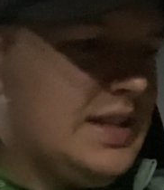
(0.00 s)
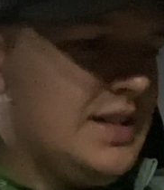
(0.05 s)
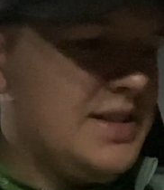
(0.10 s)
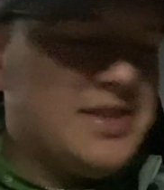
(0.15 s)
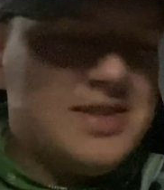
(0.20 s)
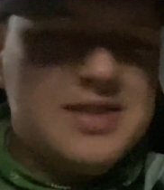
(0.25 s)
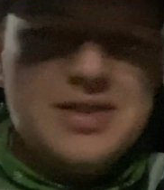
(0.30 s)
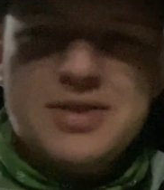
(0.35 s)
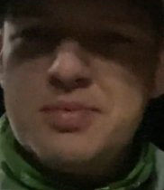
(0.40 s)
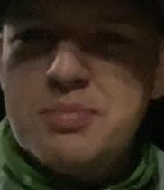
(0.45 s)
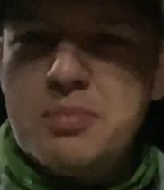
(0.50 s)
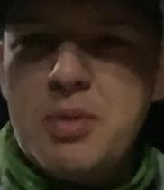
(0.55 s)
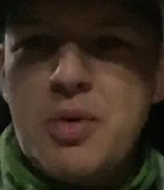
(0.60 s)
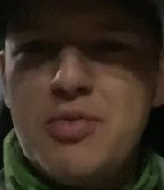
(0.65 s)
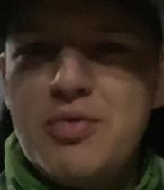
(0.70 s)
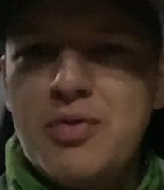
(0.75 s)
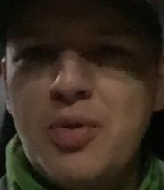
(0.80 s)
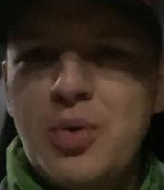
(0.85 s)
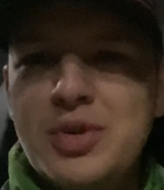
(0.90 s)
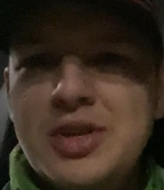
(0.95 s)
It's about
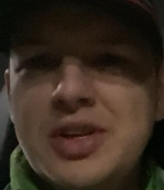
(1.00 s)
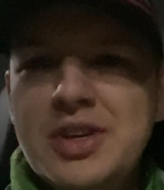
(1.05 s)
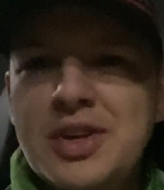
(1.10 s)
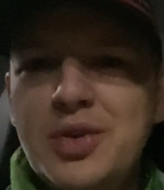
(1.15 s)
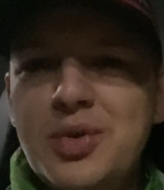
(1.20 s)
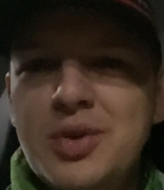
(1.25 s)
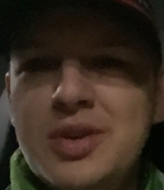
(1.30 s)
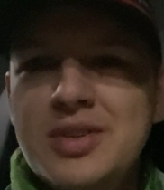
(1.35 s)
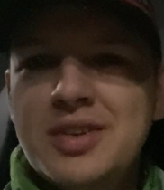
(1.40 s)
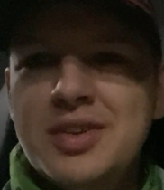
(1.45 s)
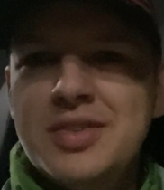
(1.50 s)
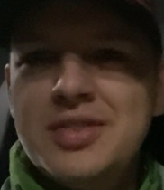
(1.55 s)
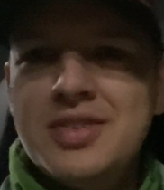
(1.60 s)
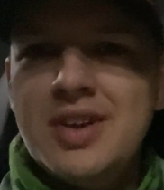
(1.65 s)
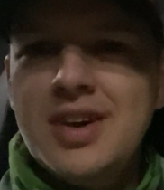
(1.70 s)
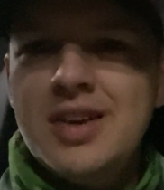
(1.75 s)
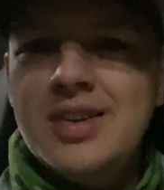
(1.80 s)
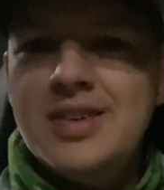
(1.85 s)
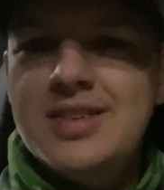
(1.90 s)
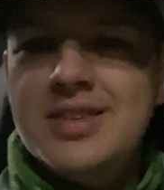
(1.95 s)
14 degrees
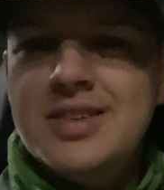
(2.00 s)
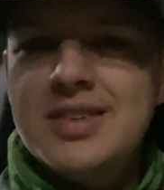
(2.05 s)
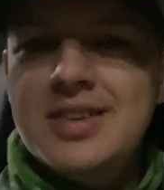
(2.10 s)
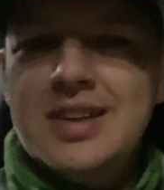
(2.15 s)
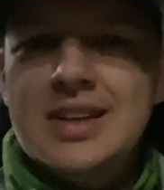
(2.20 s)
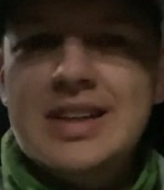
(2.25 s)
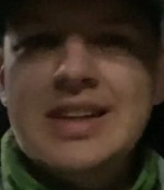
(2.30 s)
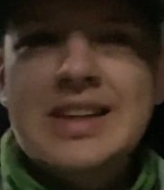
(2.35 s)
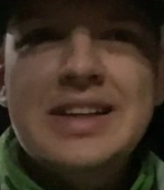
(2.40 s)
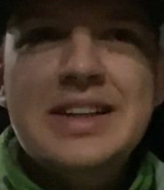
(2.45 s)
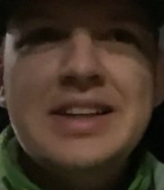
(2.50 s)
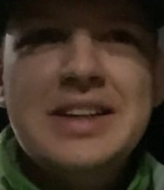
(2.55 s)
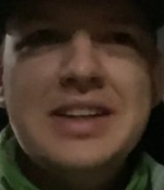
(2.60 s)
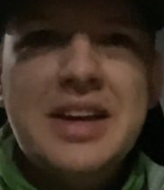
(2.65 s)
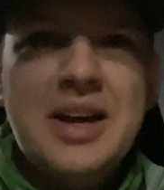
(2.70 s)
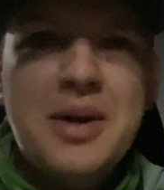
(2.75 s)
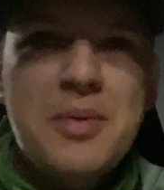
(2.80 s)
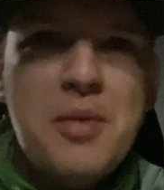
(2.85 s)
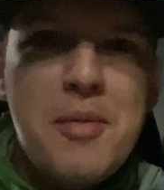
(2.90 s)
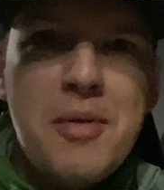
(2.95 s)
outside, and
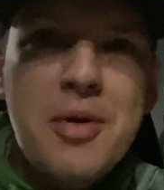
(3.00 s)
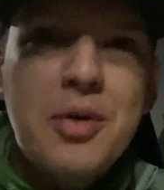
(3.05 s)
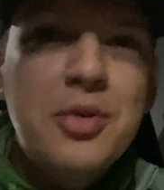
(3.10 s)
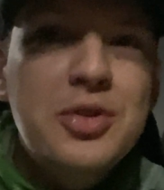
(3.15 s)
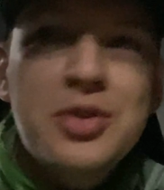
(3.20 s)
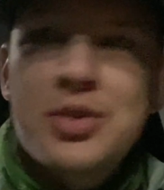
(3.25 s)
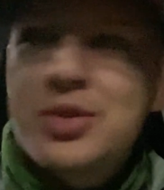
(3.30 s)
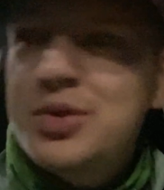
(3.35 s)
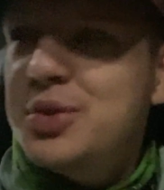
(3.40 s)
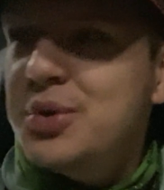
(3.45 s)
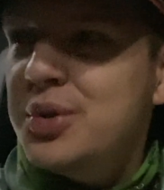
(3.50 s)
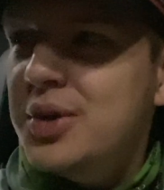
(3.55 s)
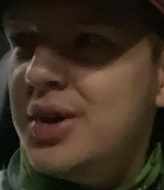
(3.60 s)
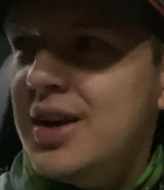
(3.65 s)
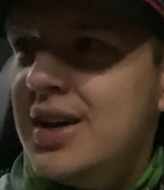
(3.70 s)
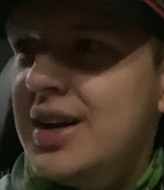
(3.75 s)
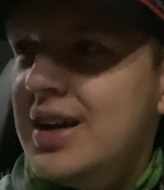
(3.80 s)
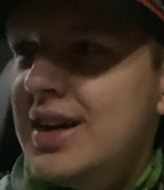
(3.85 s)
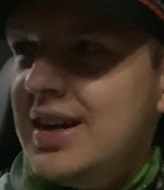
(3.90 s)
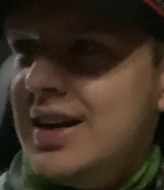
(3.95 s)
I'm about to
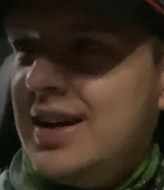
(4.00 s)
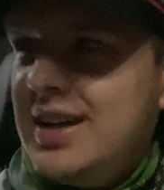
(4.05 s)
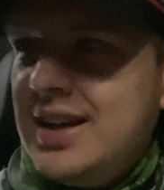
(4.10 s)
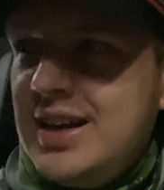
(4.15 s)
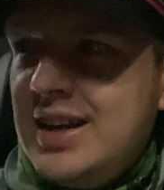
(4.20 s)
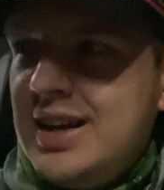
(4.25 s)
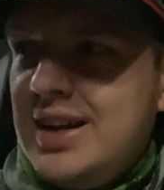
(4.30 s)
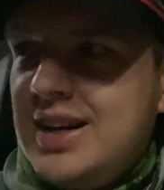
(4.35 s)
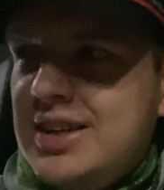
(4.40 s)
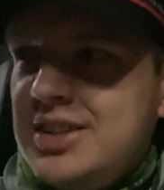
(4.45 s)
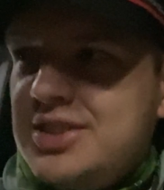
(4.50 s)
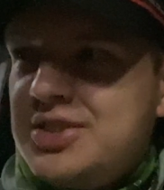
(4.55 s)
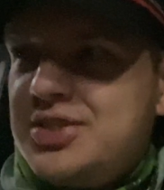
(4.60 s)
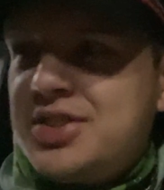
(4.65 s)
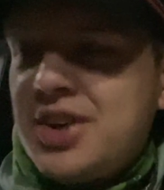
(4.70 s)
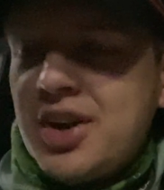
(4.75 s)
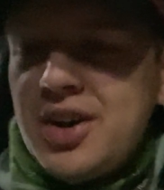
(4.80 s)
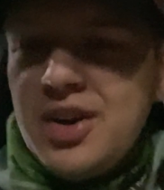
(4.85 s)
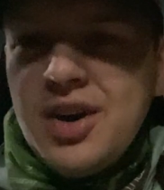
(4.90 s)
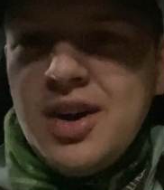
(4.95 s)

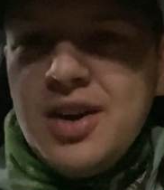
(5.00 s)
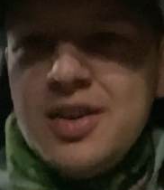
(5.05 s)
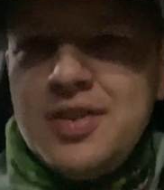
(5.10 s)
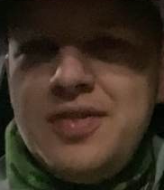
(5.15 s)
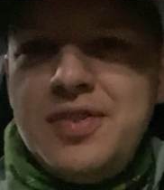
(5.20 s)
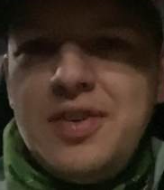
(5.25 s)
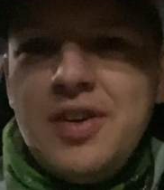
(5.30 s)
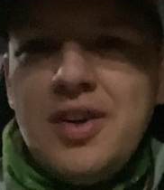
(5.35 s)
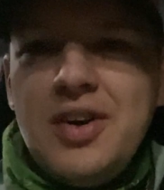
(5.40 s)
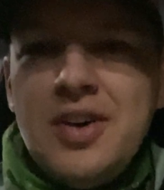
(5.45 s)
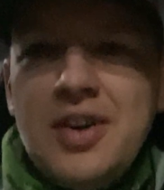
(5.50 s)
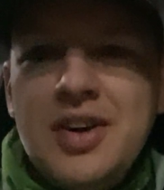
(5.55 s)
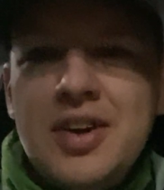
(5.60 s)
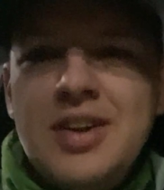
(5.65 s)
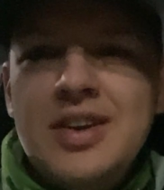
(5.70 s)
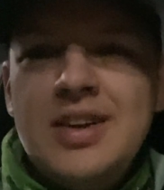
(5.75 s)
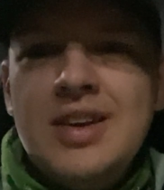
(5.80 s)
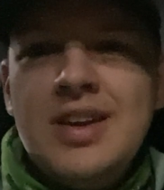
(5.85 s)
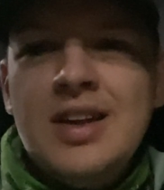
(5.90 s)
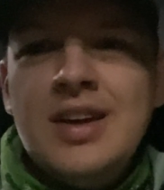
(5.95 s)
start off
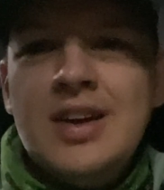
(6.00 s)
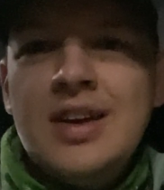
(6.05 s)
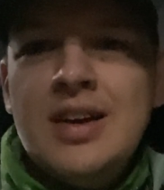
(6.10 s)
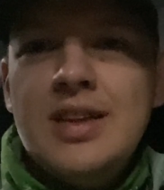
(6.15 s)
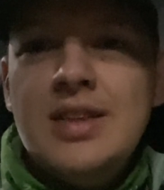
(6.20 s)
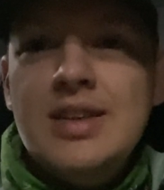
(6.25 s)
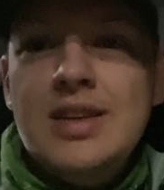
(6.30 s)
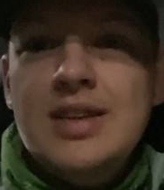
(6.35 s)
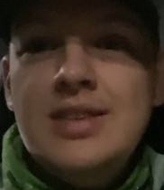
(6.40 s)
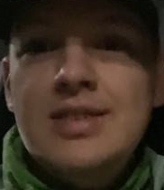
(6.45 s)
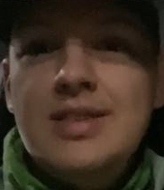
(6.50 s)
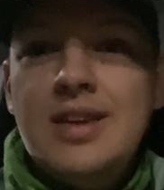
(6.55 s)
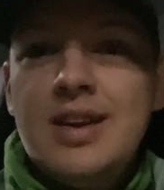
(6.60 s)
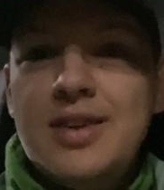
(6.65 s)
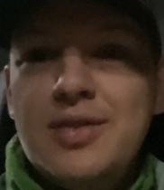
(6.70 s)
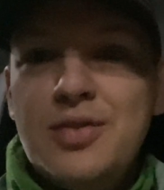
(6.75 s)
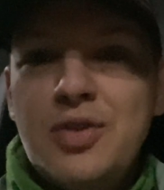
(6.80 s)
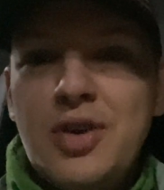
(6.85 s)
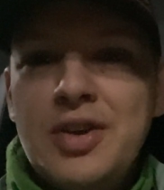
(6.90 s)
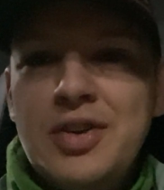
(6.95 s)
on the East End
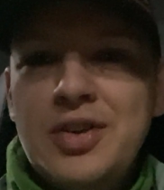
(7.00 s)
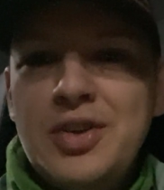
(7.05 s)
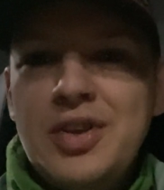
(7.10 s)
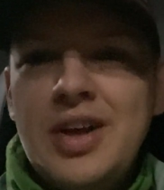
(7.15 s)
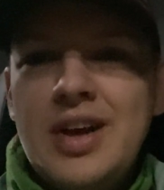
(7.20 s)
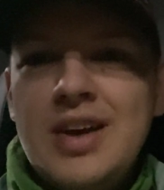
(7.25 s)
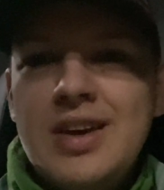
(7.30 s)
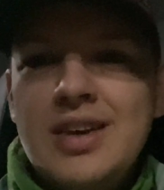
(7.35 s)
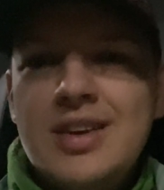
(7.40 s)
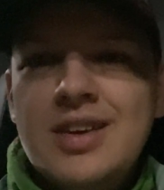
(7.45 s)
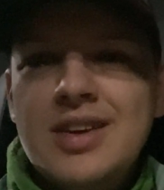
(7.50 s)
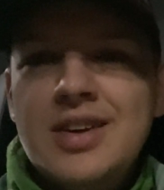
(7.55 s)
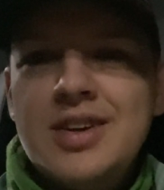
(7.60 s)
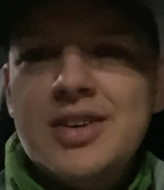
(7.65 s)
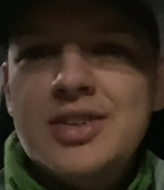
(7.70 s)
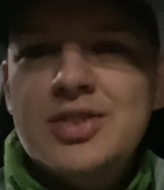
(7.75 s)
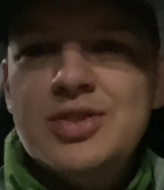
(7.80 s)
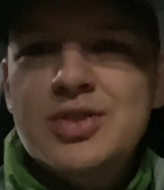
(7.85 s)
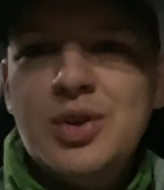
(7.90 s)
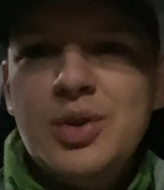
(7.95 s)
of Rundle hike
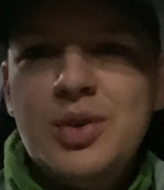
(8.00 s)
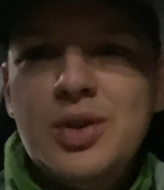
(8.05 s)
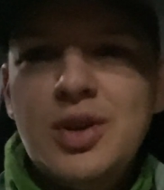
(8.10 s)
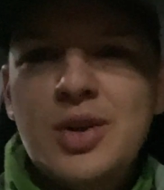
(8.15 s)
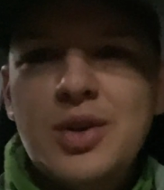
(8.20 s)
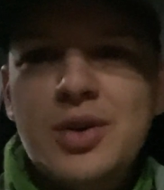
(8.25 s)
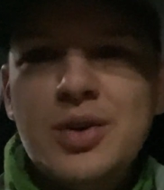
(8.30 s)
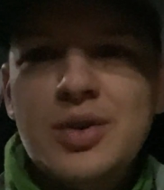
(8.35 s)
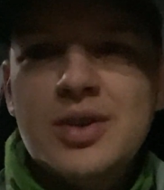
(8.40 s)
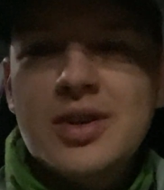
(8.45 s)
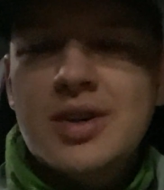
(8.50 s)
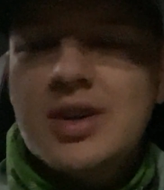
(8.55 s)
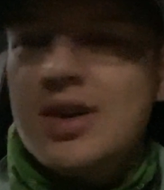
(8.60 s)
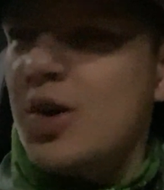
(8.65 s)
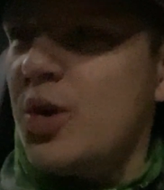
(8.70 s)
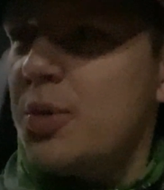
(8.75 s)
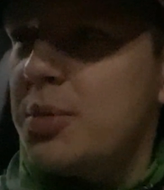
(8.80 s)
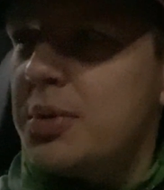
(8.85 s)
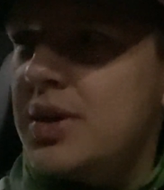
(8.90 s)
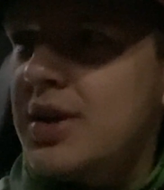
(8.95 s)
solo,
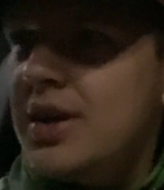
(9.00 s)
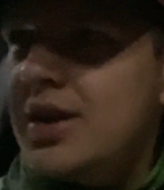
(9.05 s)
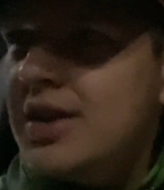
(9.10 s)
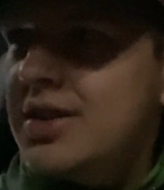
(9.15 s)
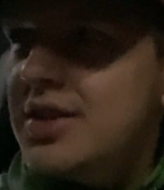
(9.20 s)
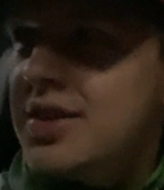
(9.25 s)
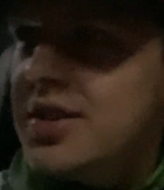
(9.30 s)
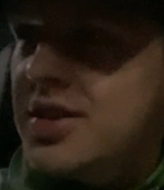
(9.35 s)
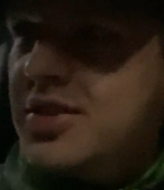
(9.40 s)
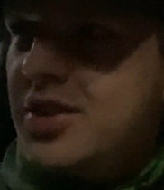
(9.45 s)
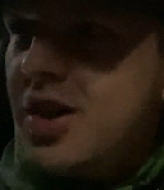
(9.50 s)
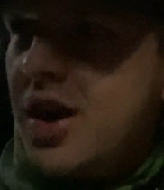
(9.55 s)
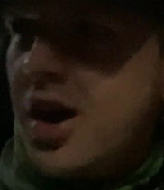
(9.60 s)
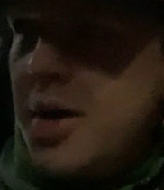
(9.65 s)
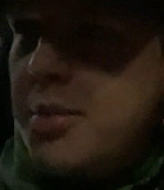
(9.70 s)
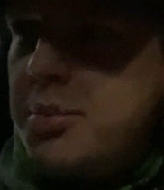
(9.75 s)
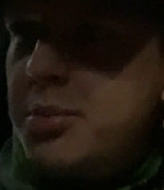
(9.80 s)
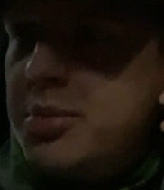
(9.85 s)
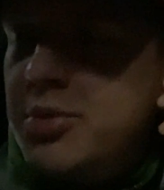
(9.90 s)
hoping to get to the top